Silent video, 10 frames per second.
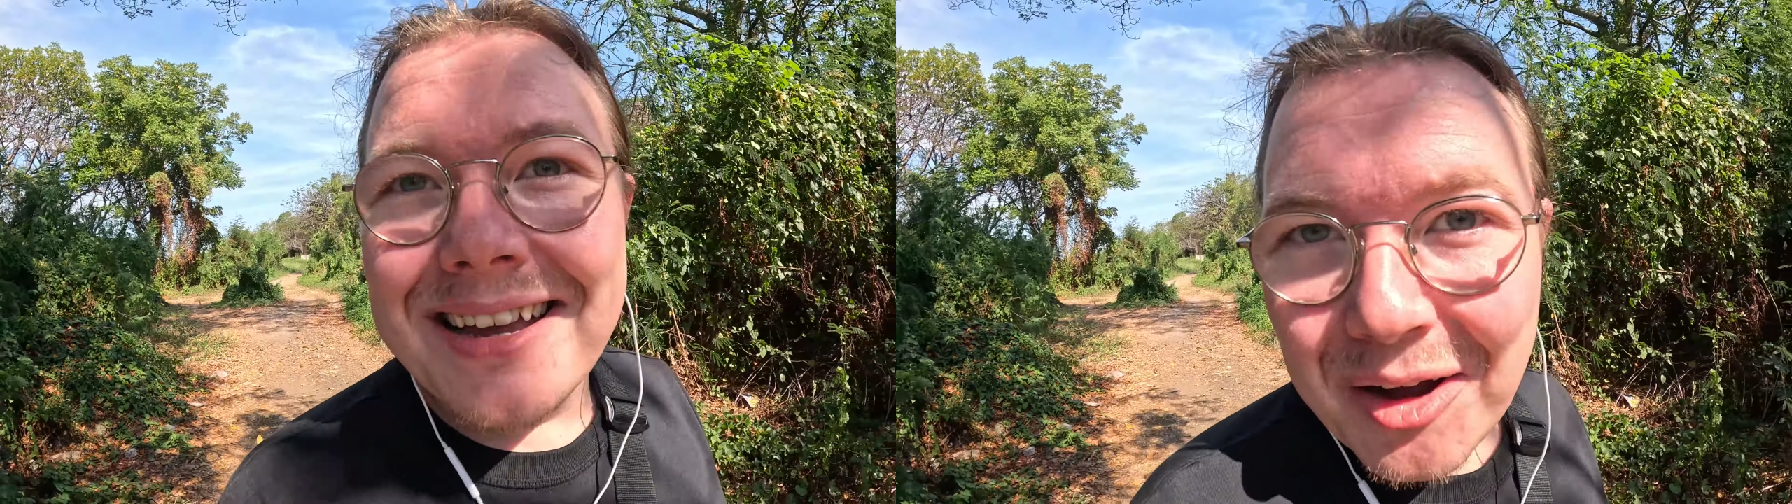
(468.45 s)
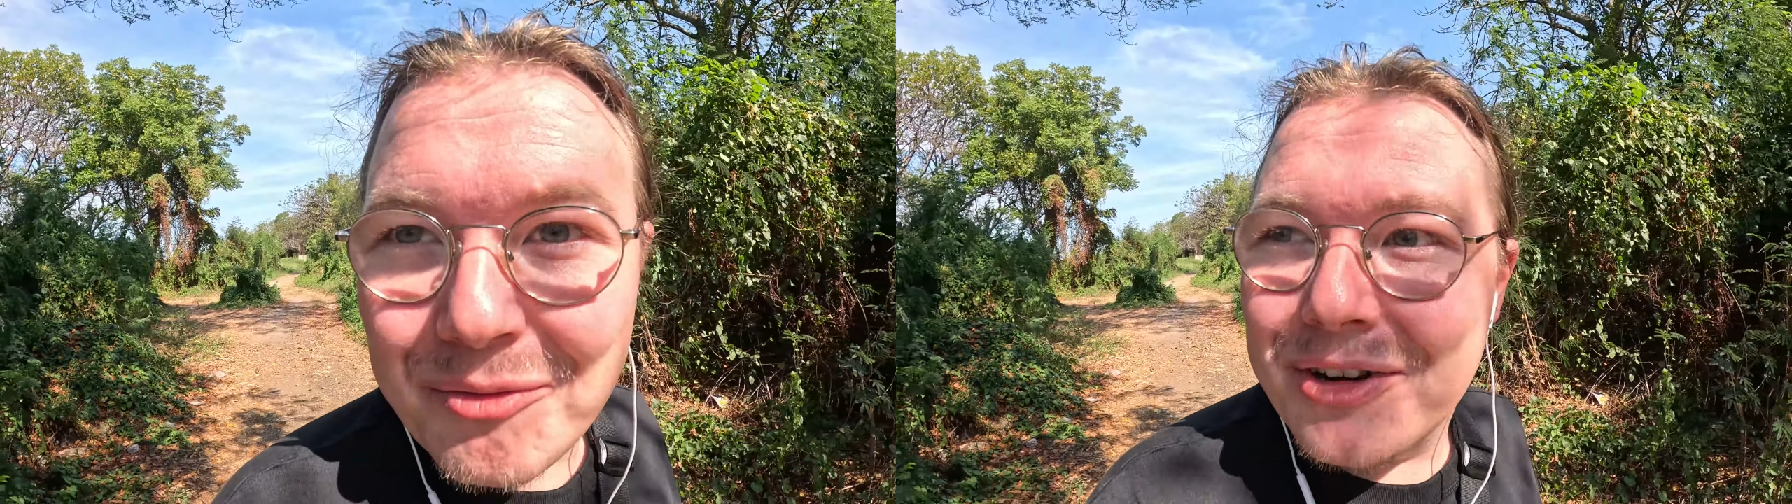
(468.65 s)

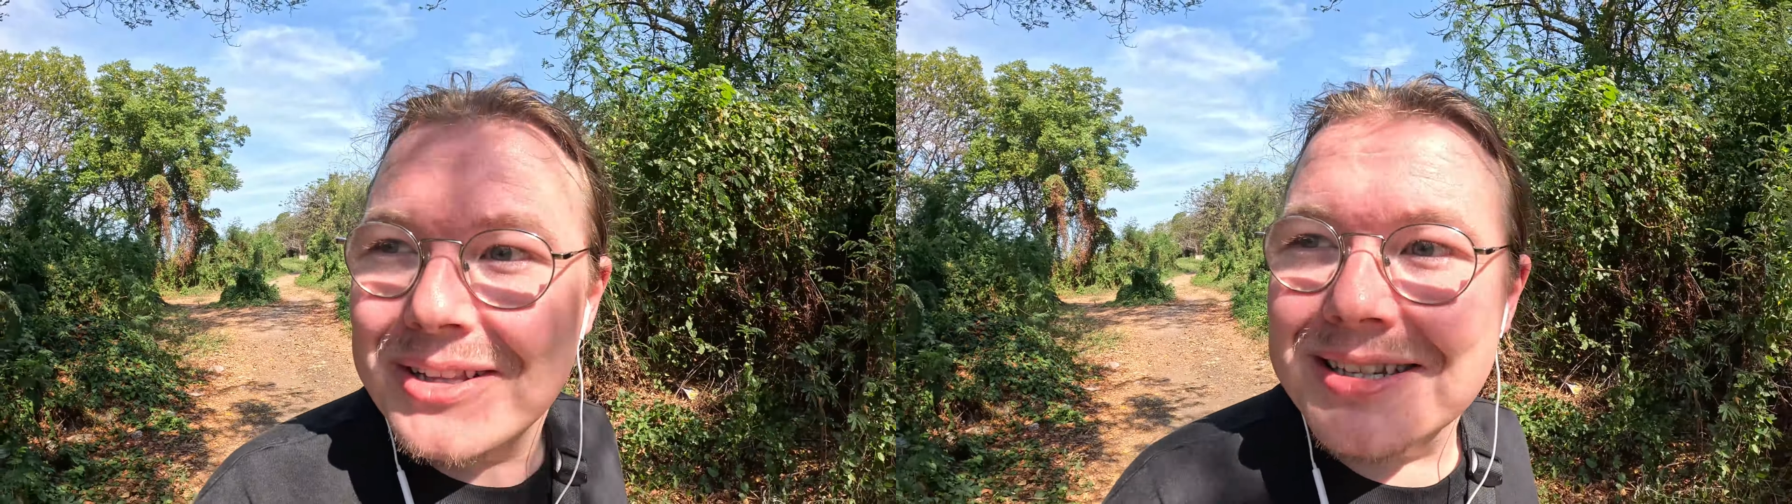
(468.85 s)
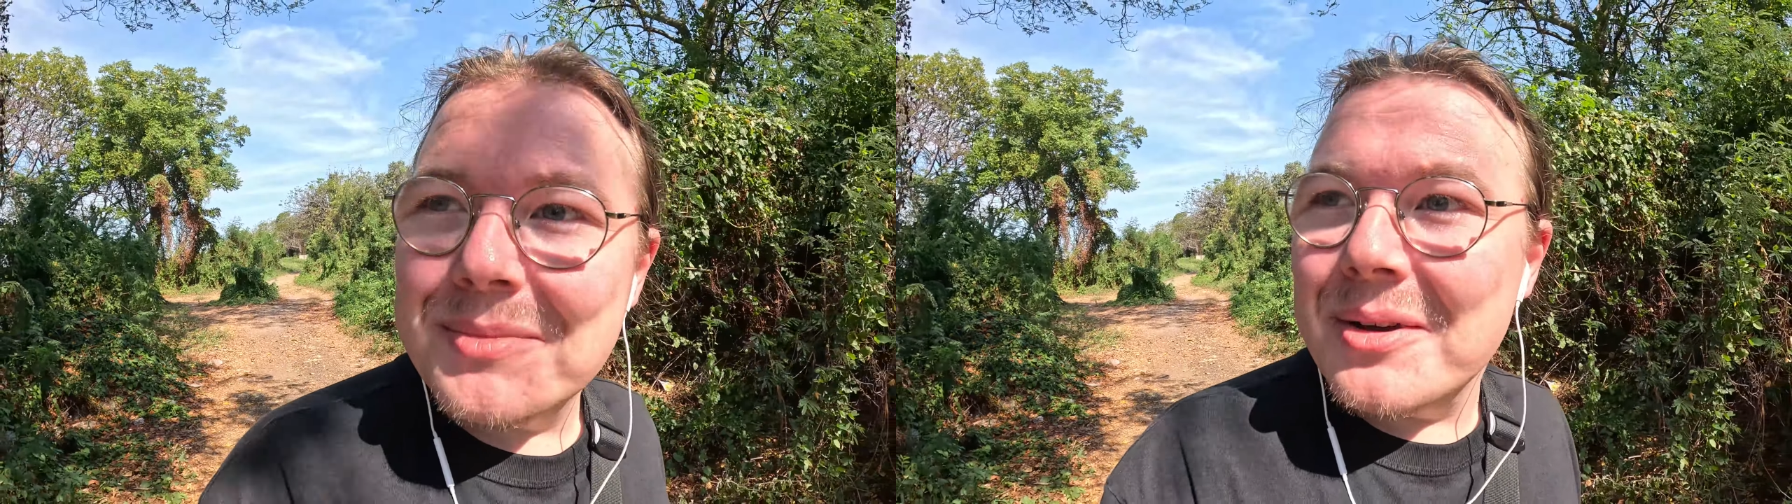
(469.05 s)

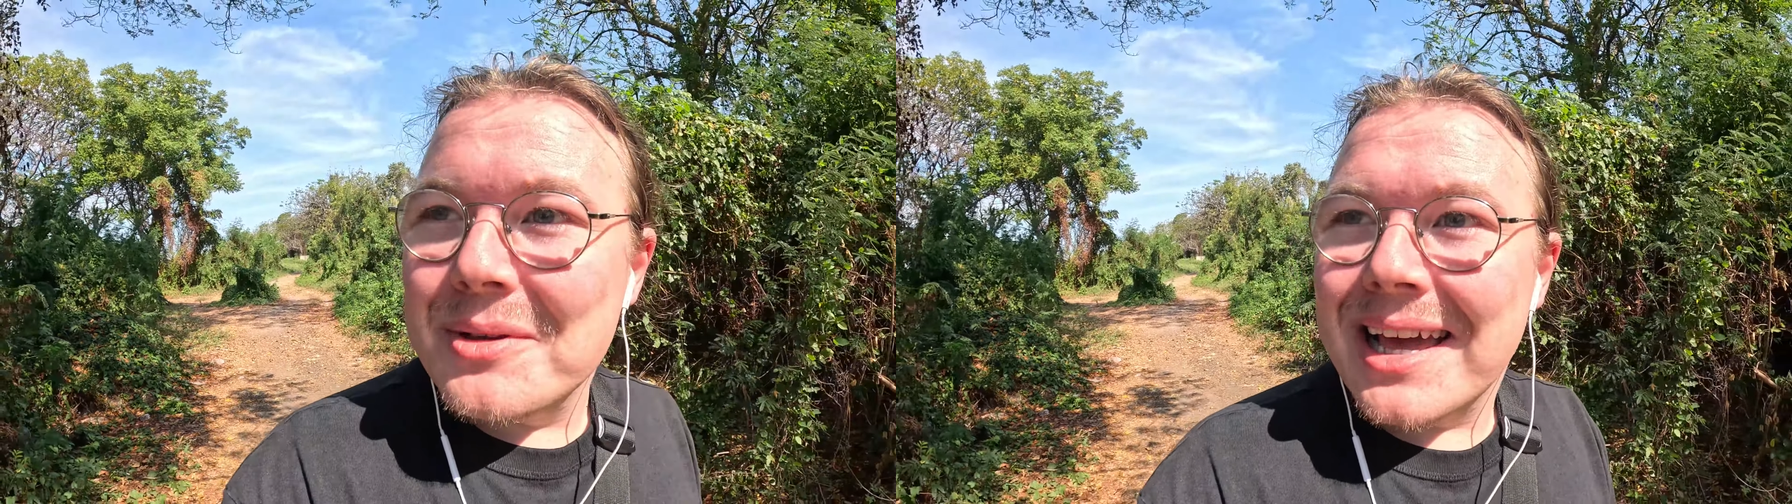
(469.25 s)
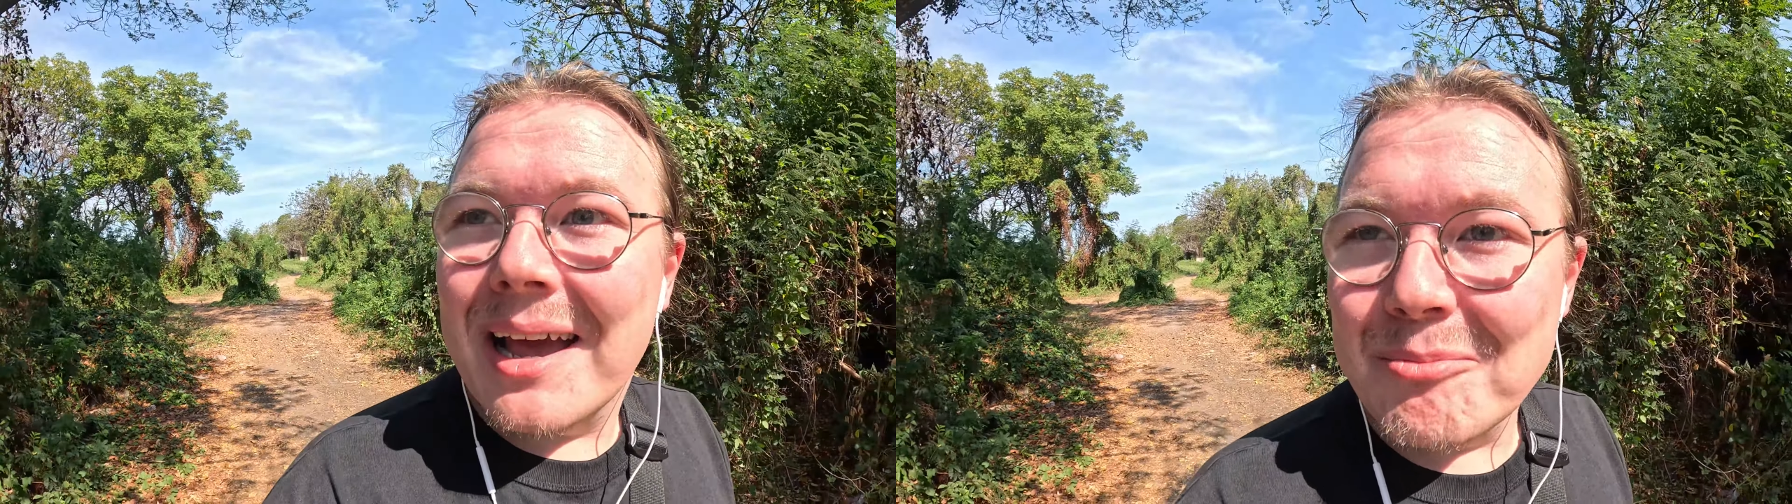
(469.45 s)
confidence a bit
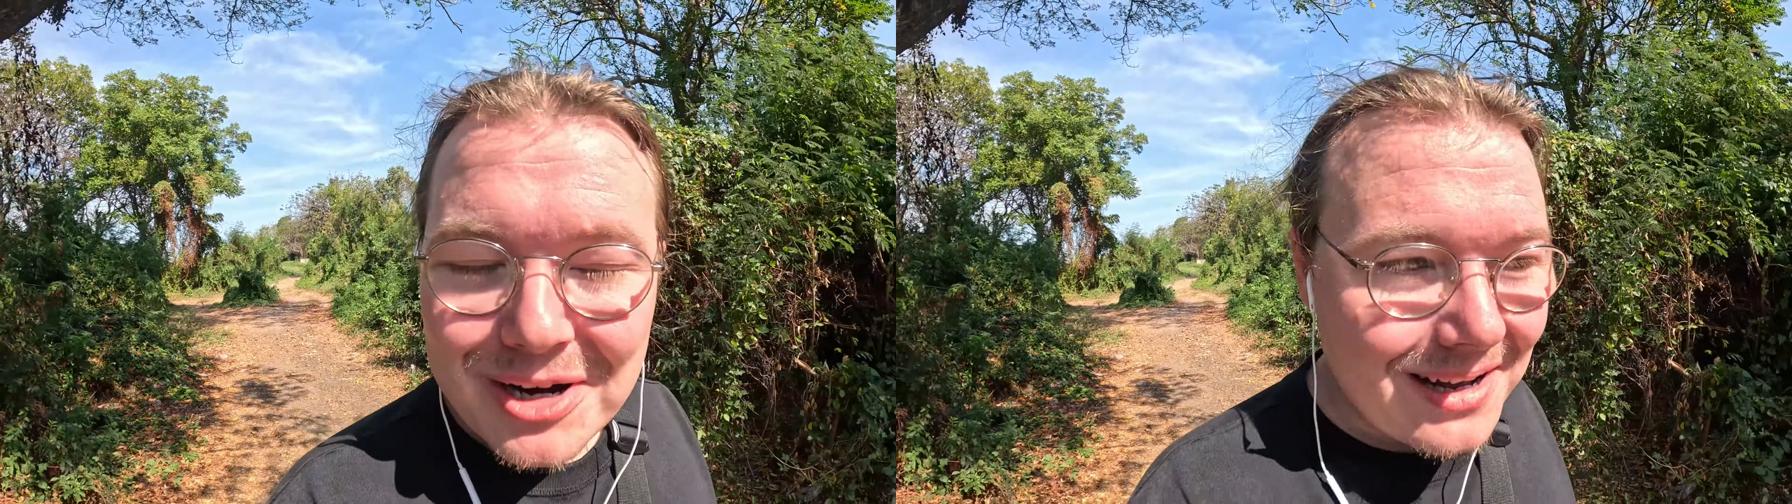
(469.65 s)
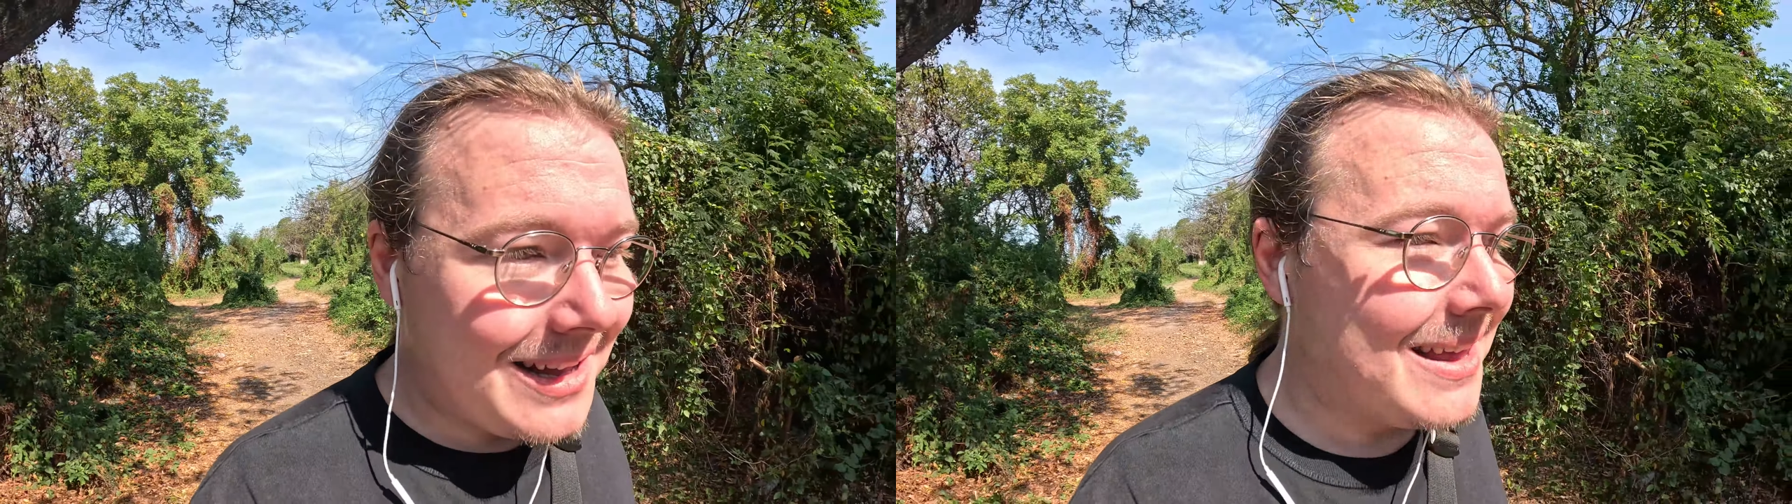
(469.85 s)
with the camera.